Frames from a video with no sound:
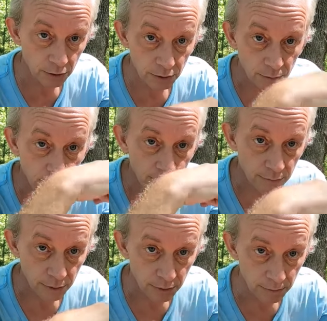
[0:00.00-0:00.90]
So
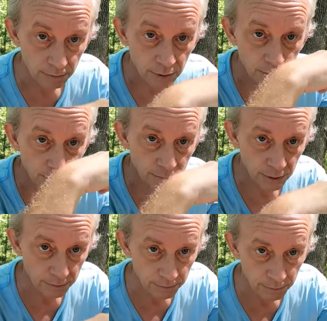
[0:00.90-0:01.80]
boom, boom, boom,
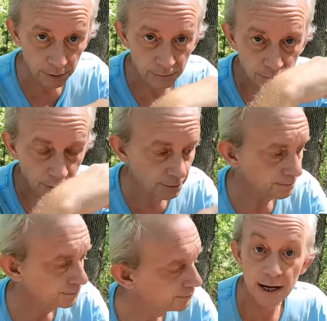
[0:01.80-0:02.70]
boom, boom, boom.